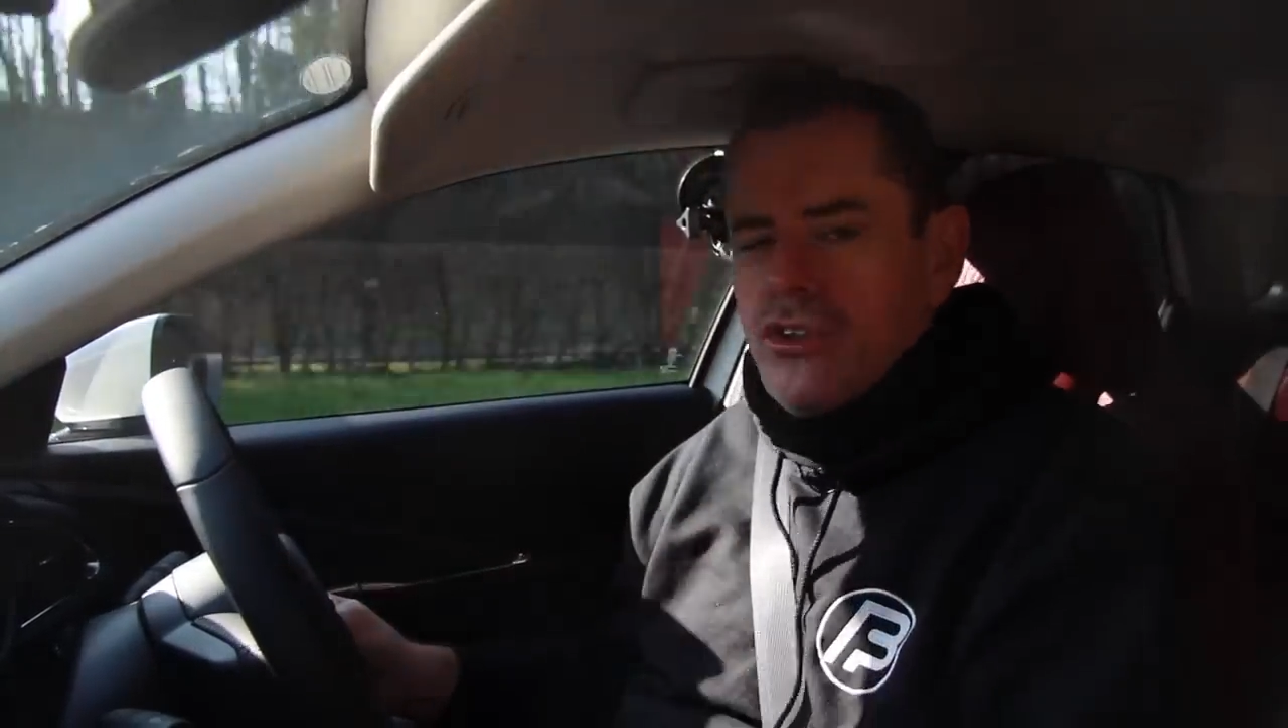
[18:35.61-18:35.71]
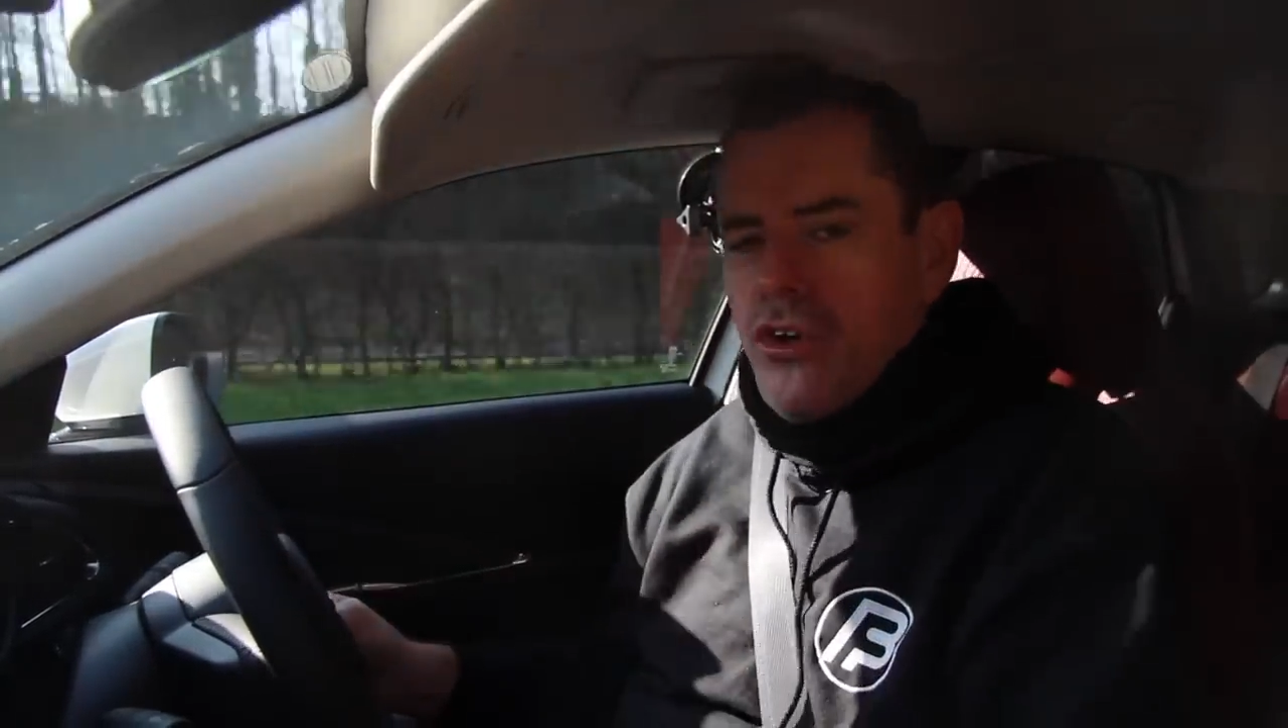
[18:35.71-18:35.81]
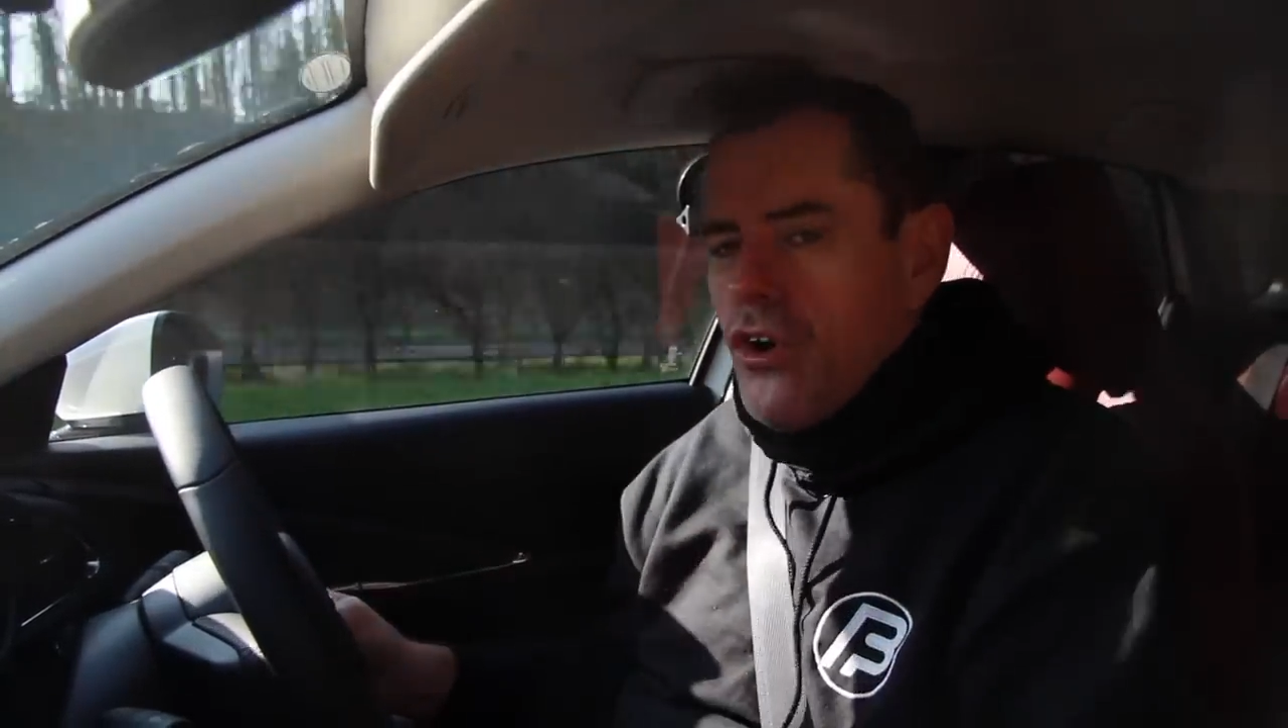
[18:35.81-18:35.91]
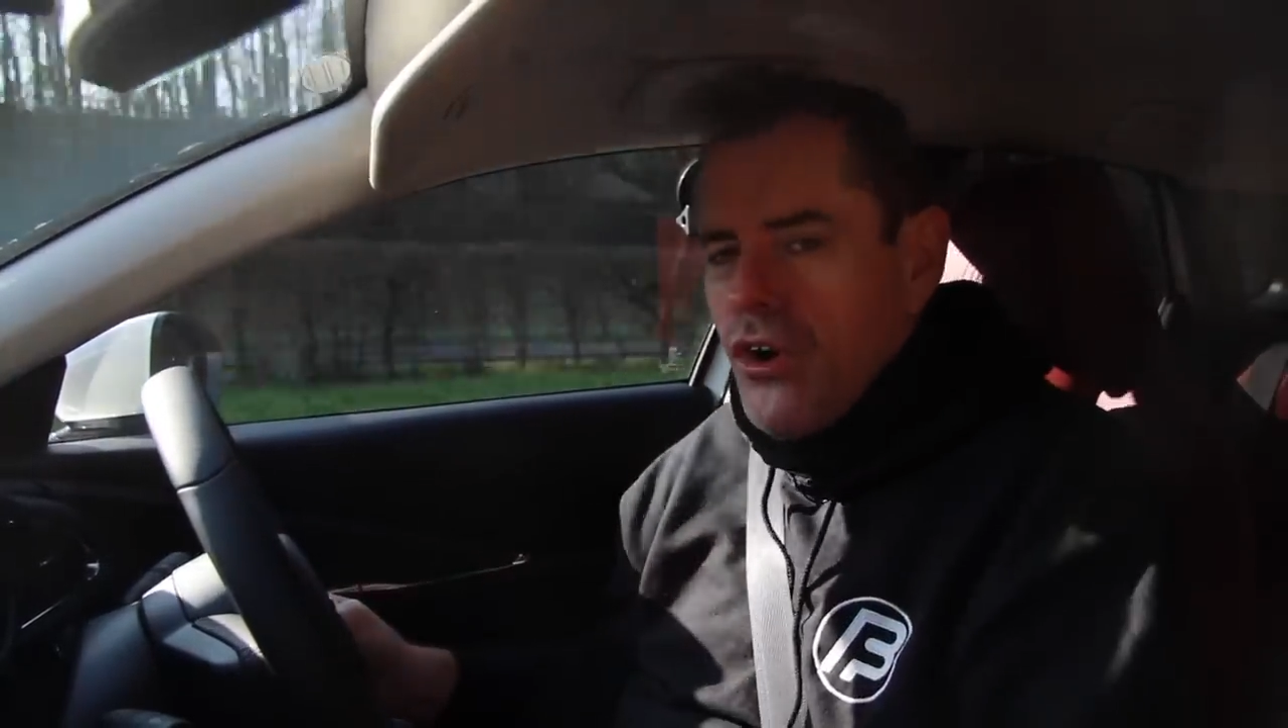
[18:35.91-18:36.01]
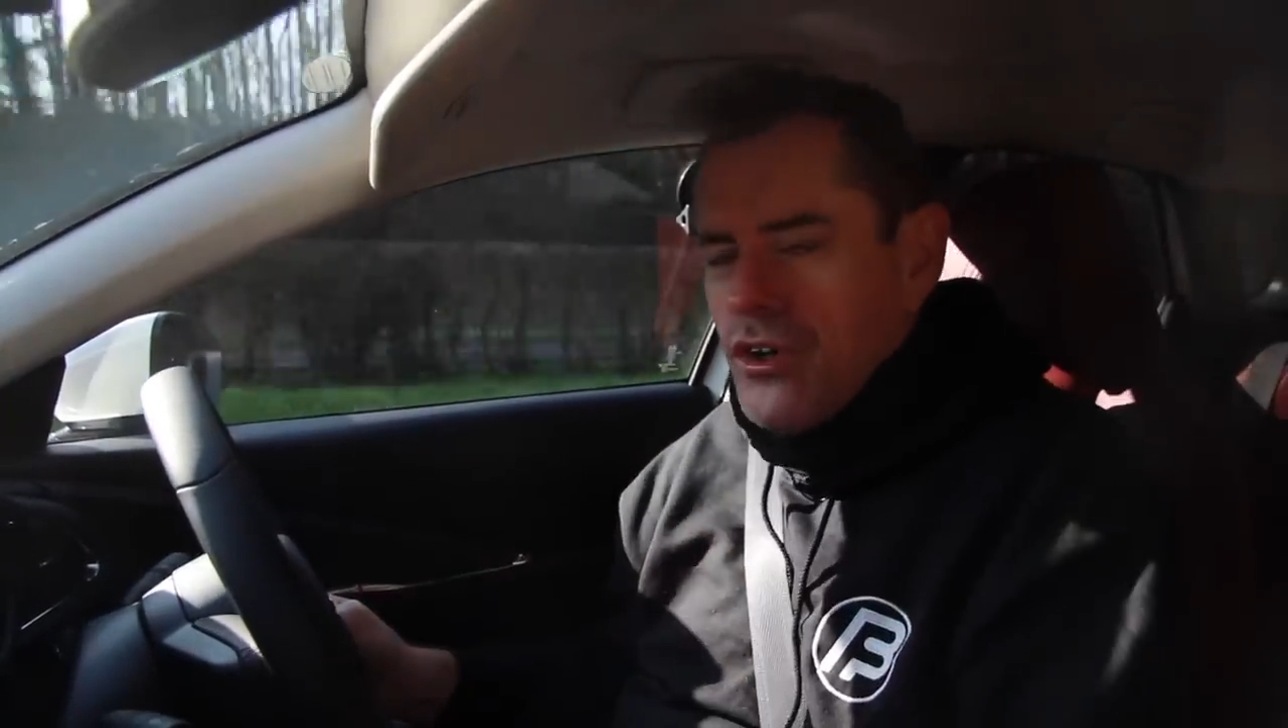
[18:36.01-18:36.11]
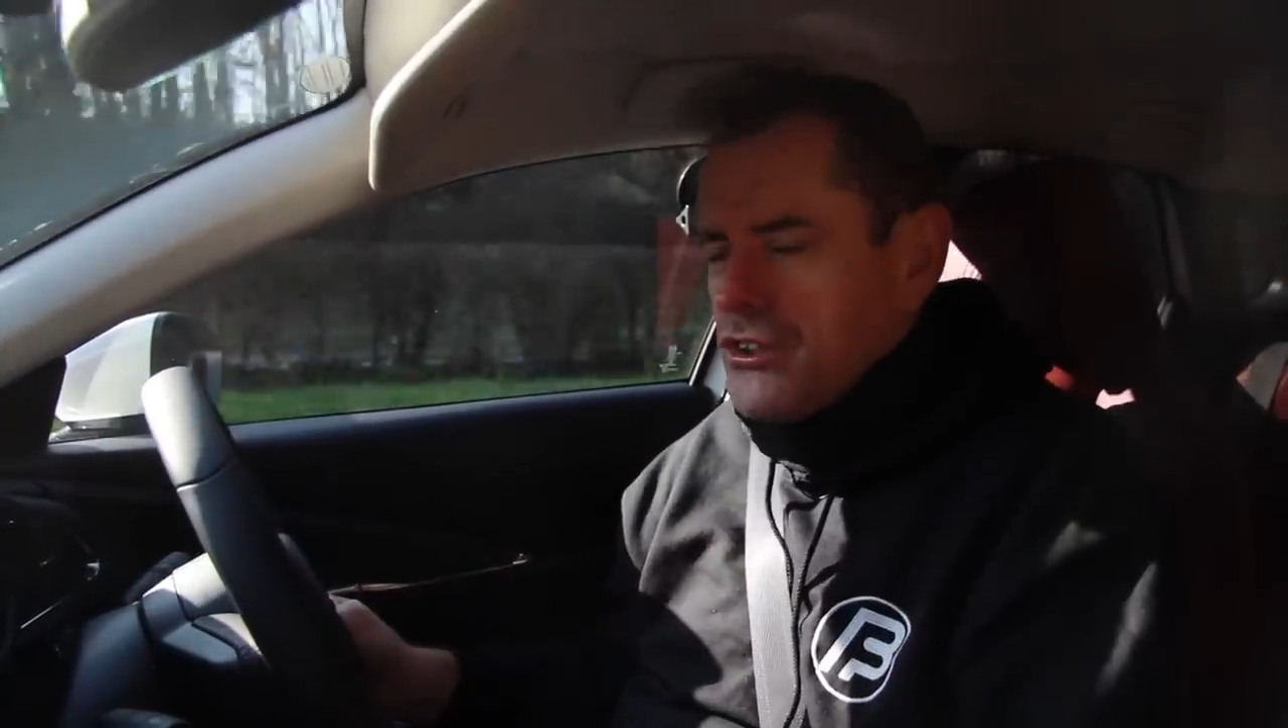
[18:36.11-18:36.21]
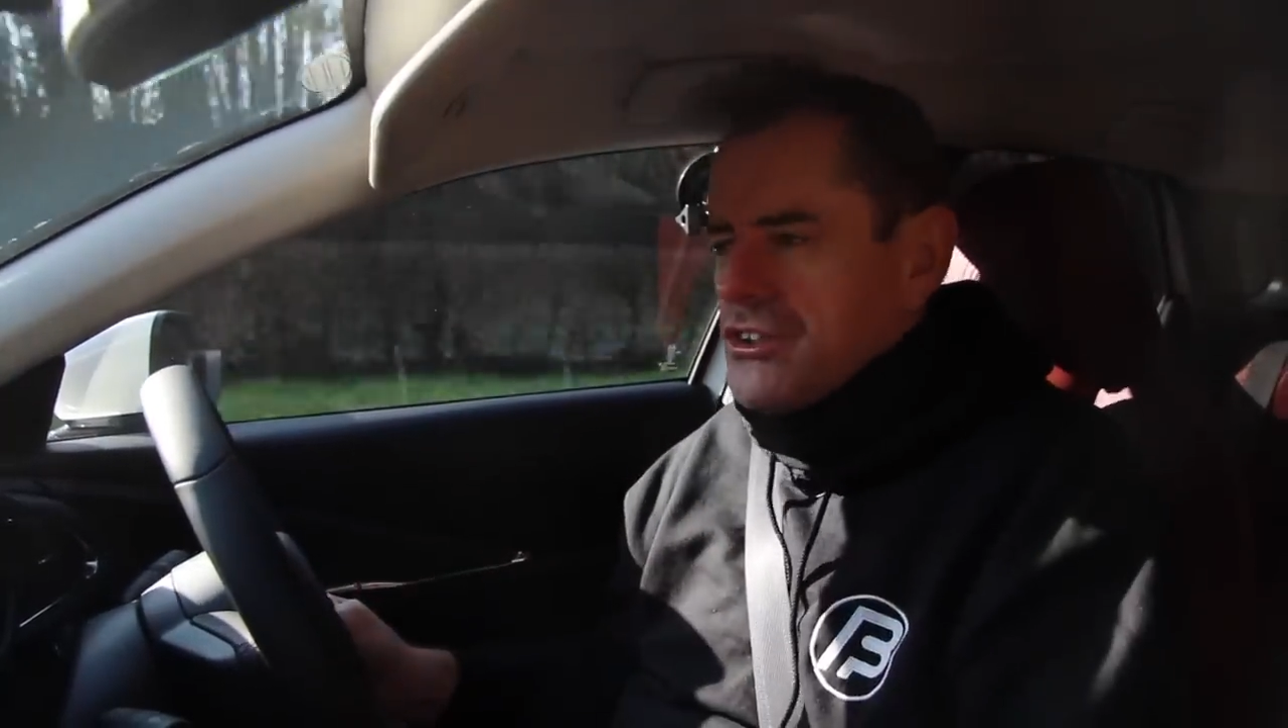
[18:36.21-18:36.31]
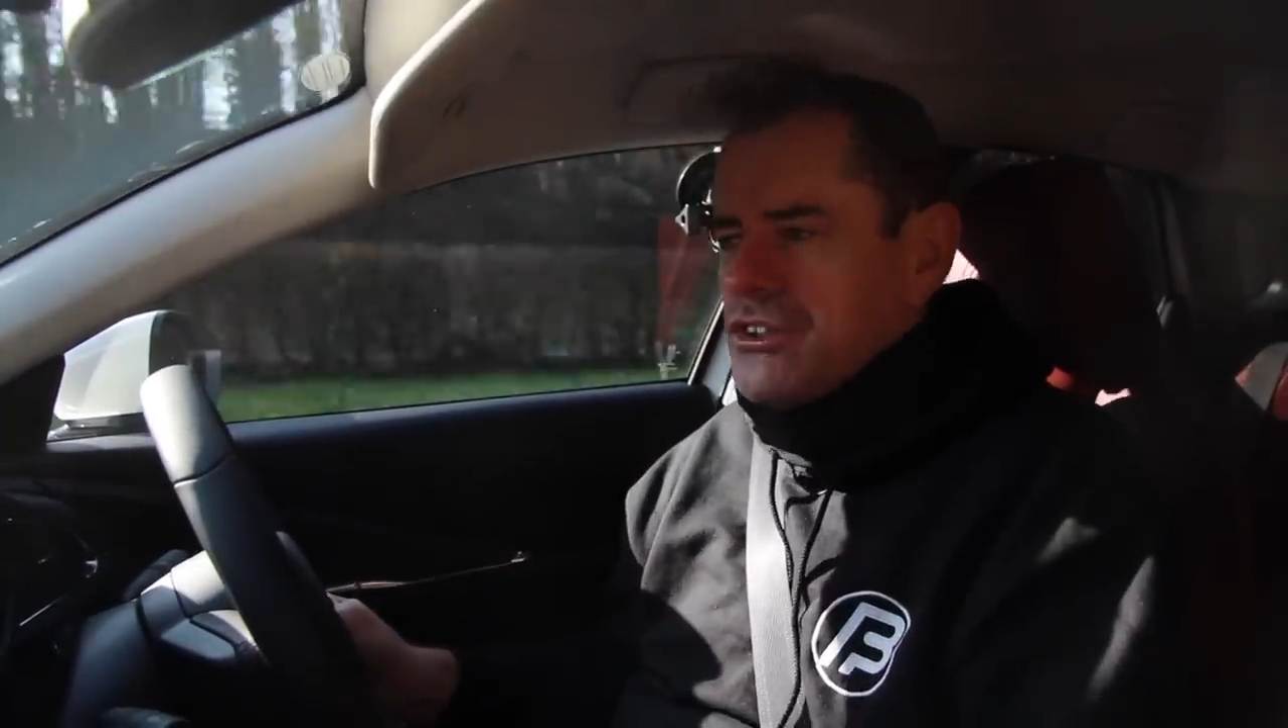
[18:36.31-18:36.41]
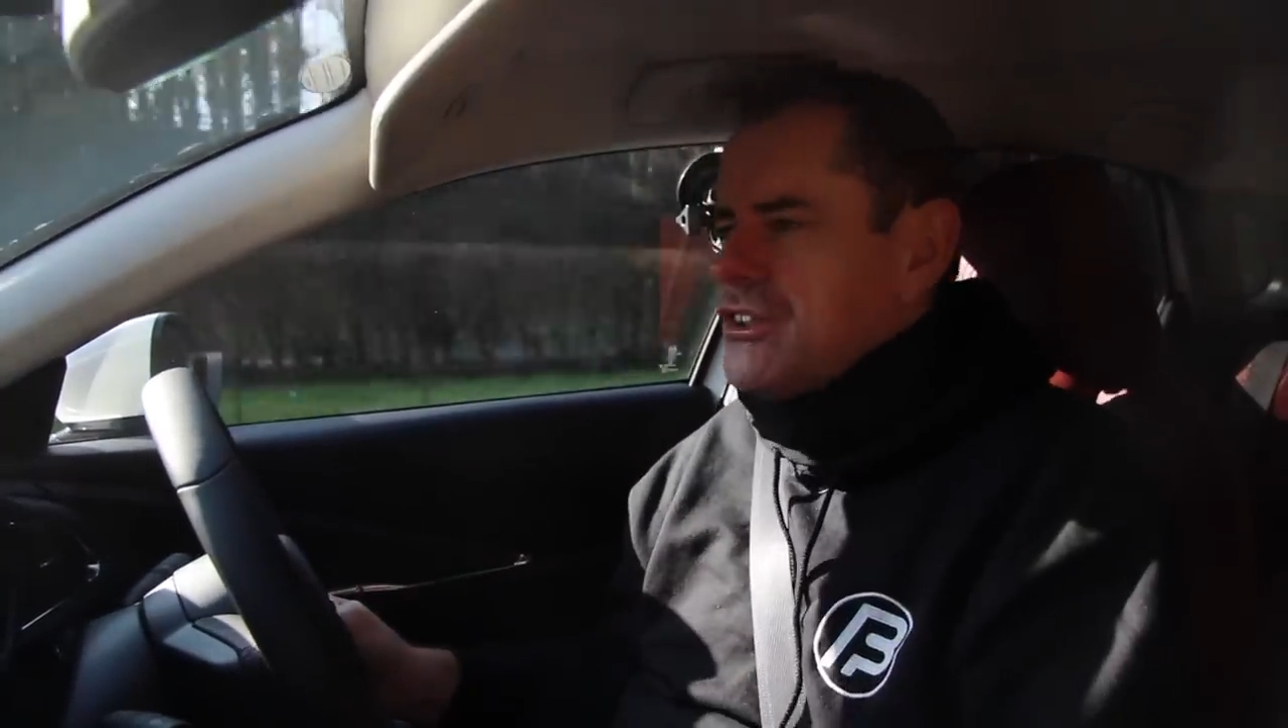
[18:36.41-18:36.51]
gorgeous.